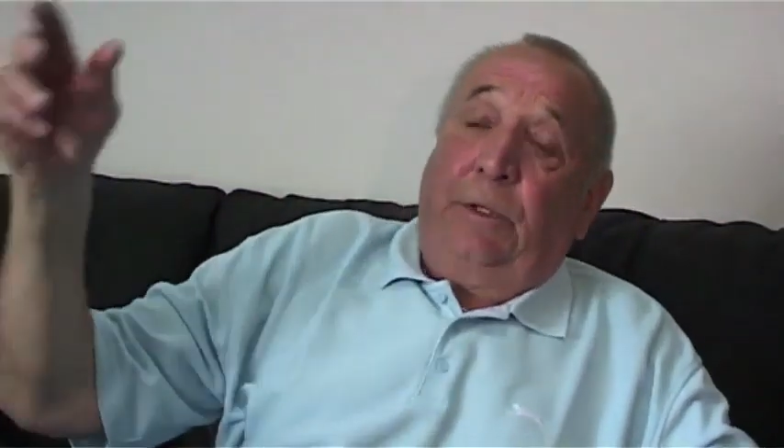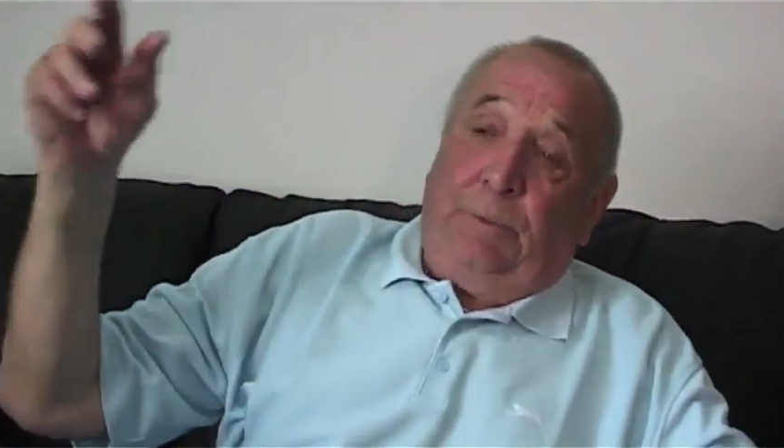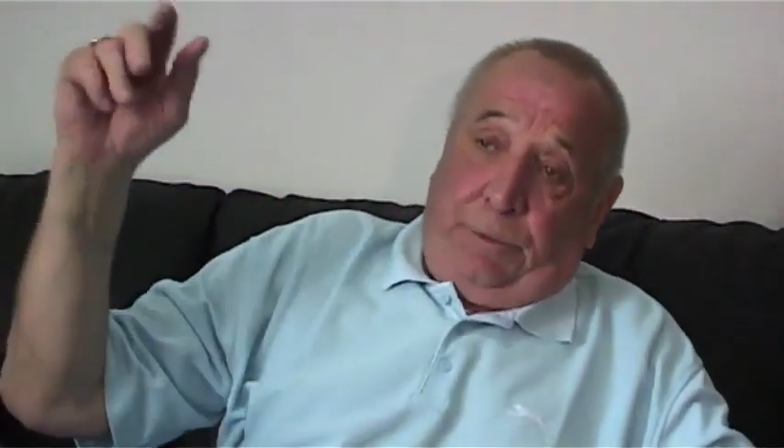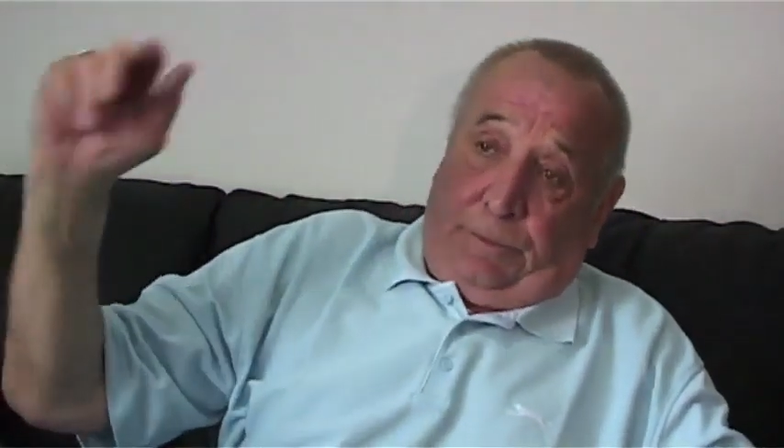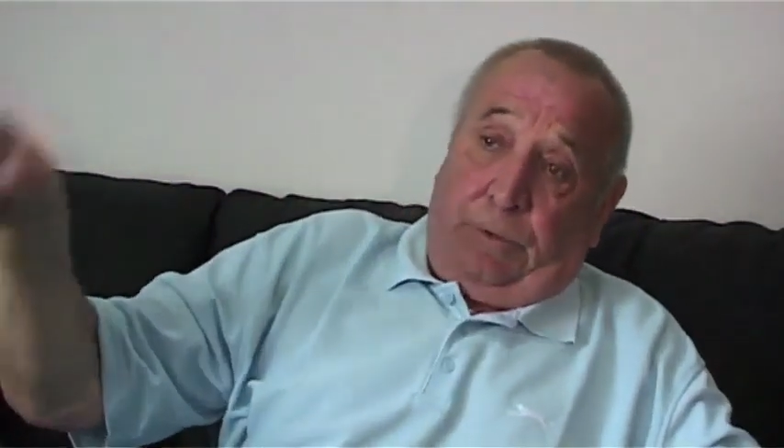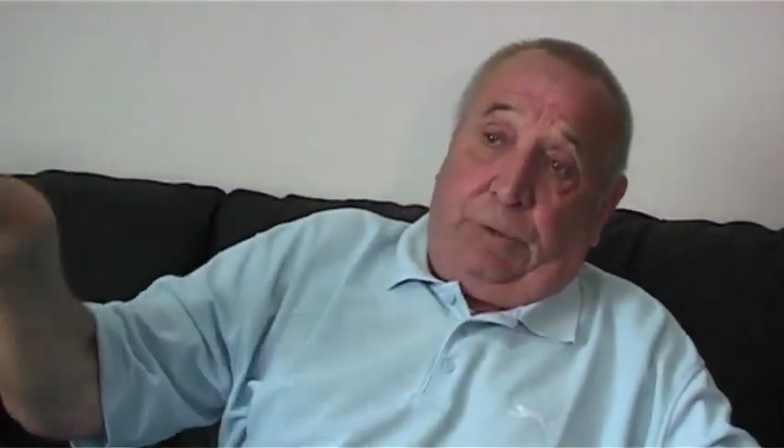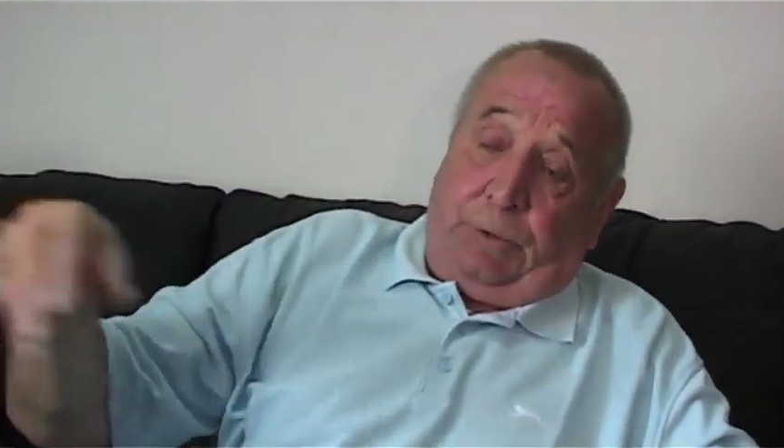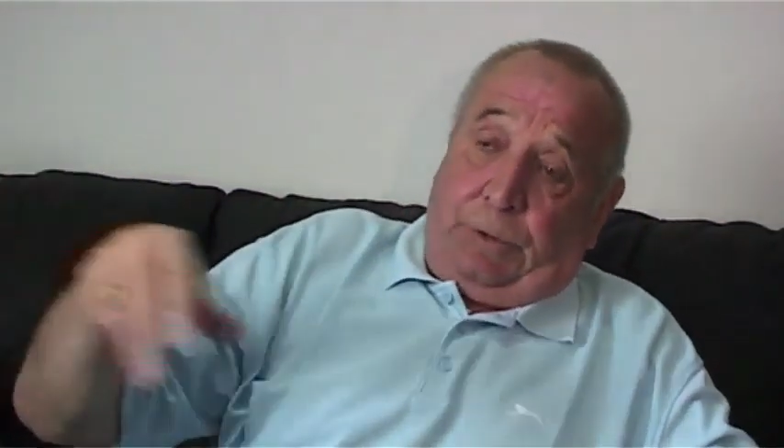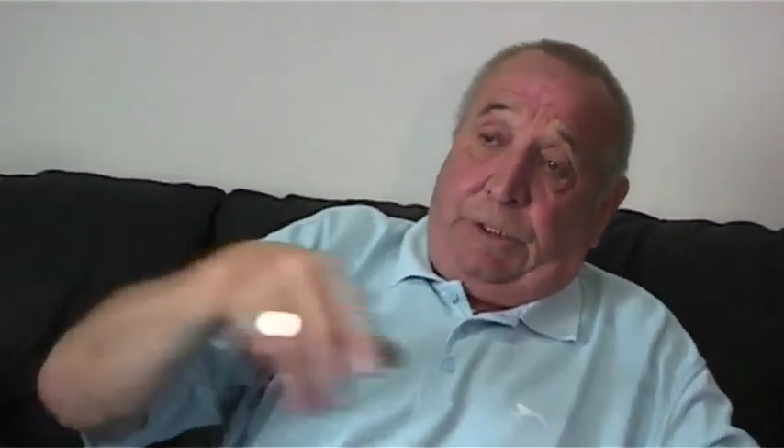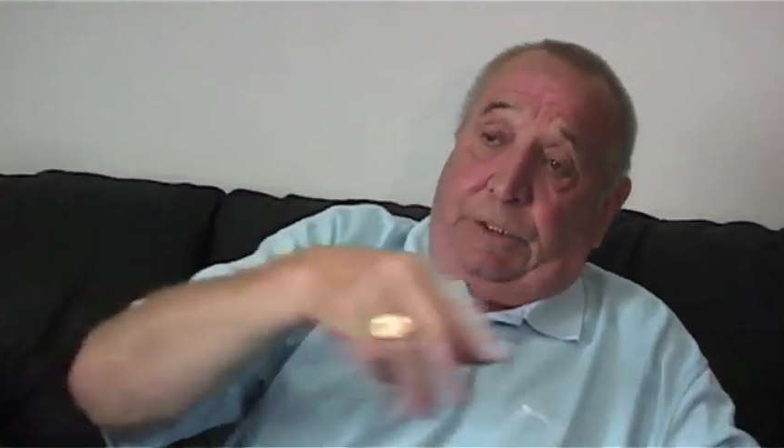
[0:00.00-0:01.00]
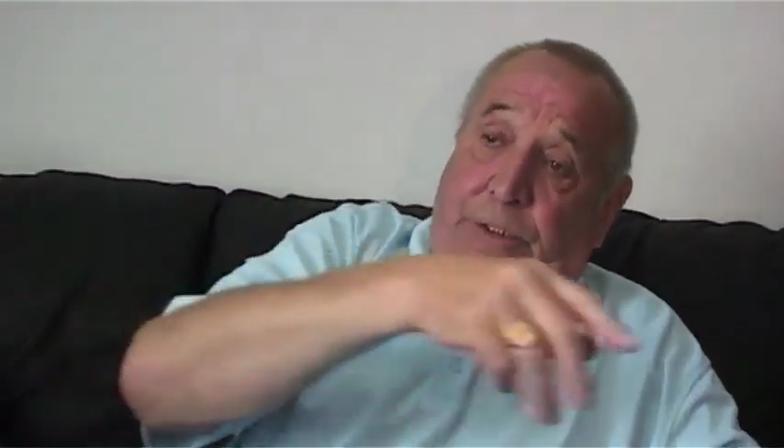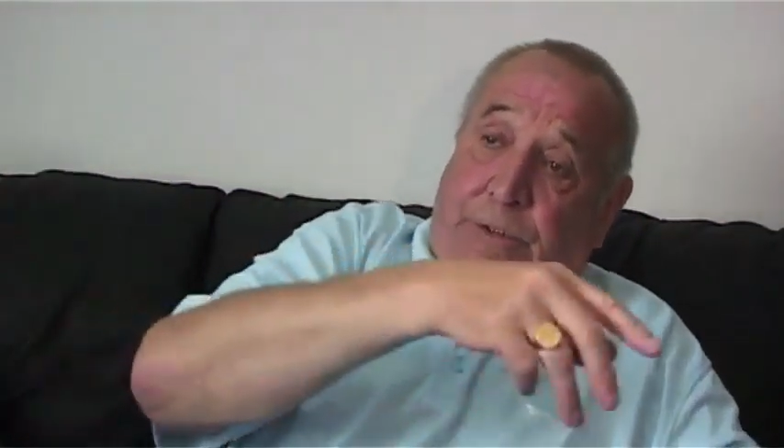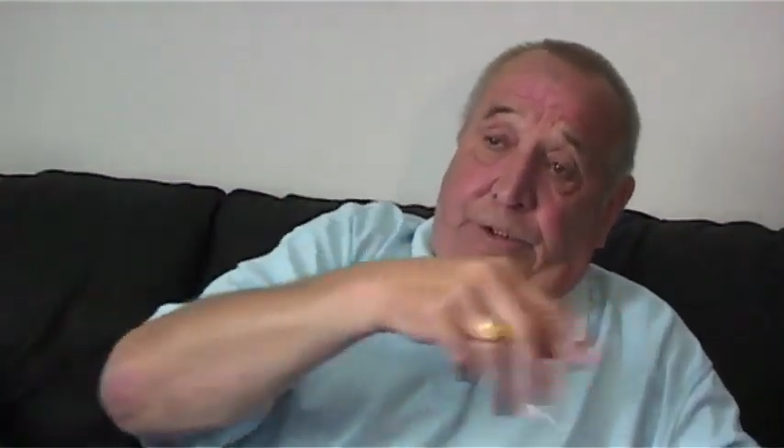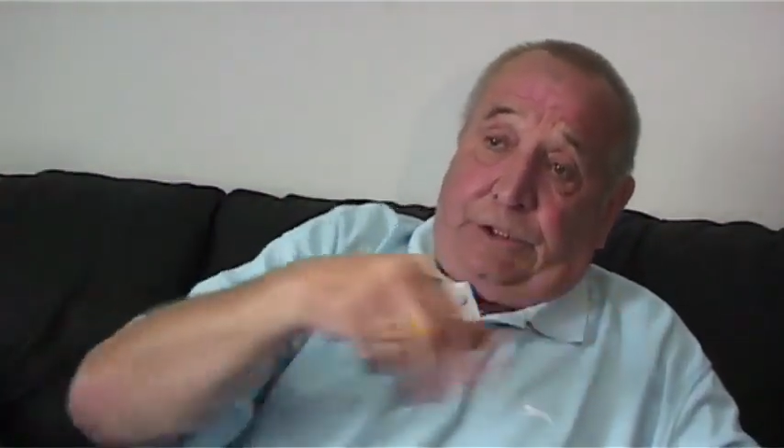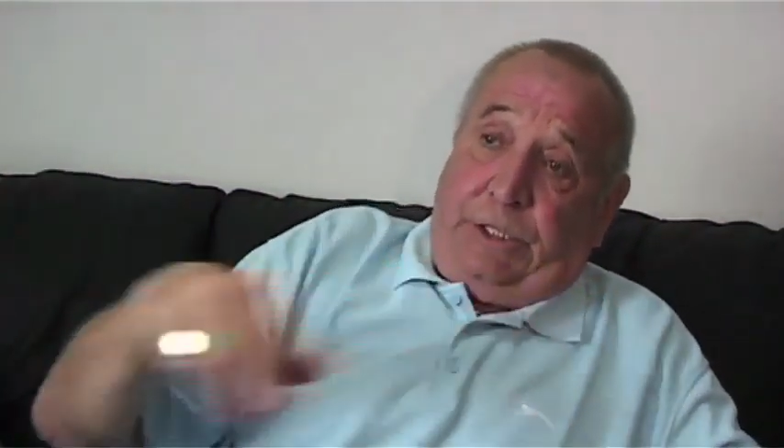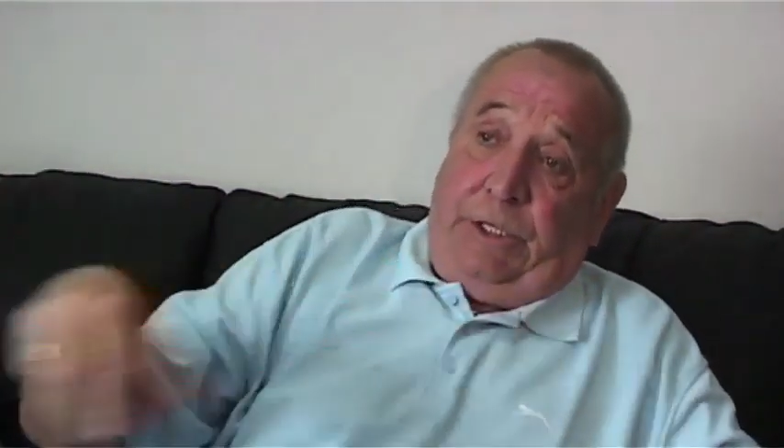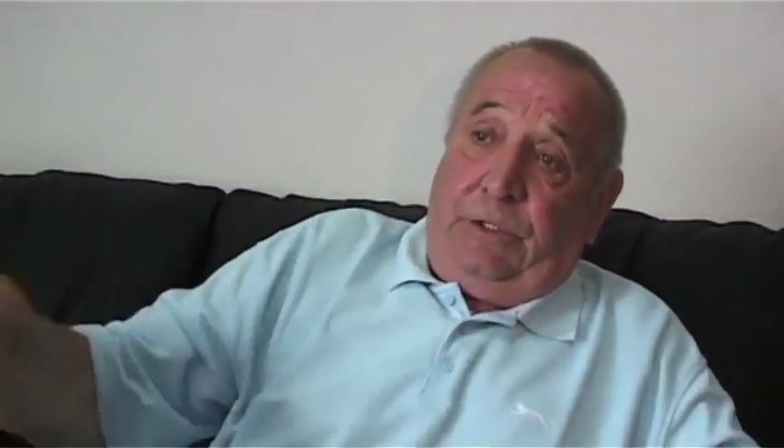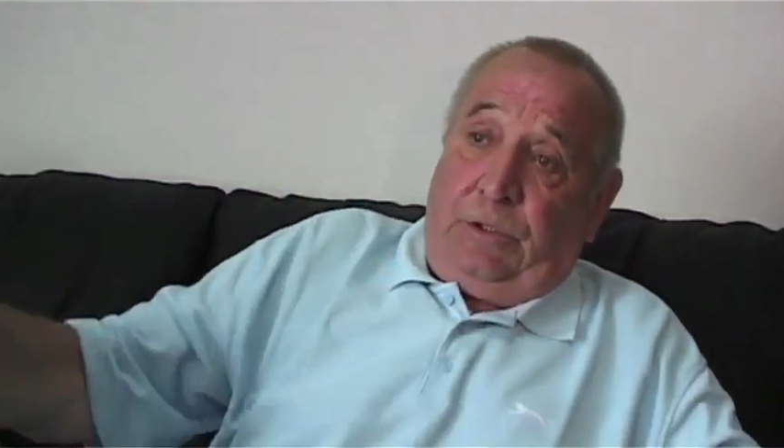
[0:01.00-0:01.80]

before they could get the shearers